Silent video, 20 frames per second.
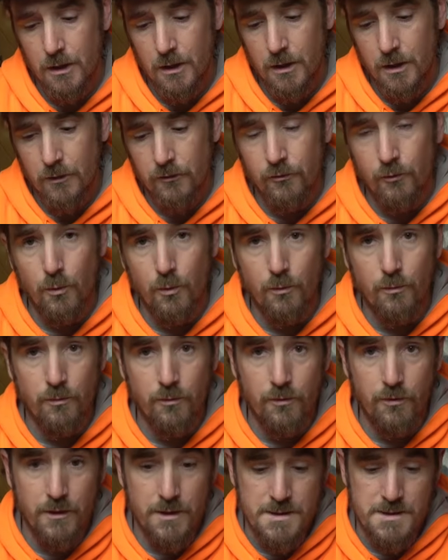So
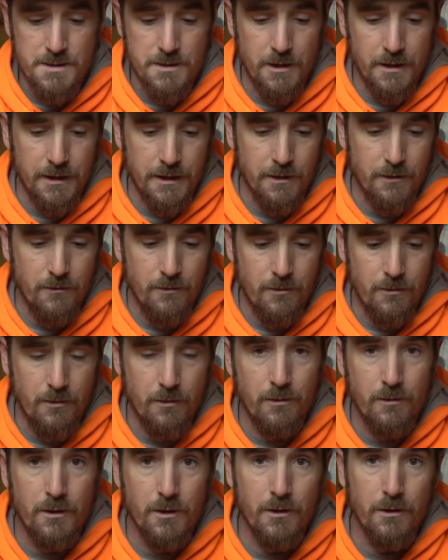this light
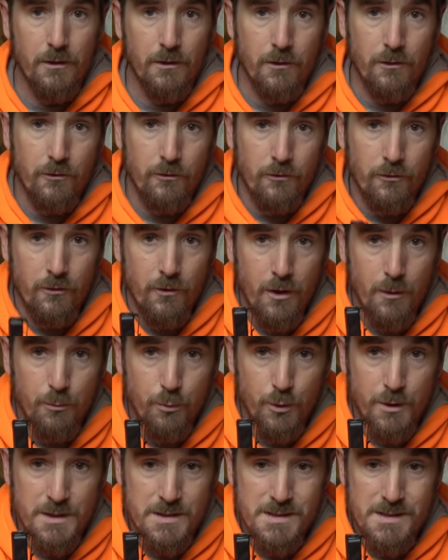is a
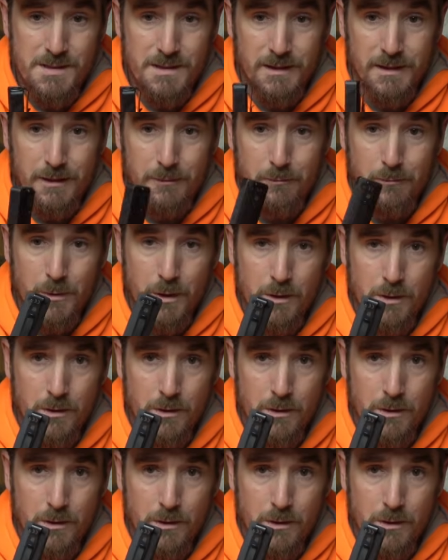pretty slim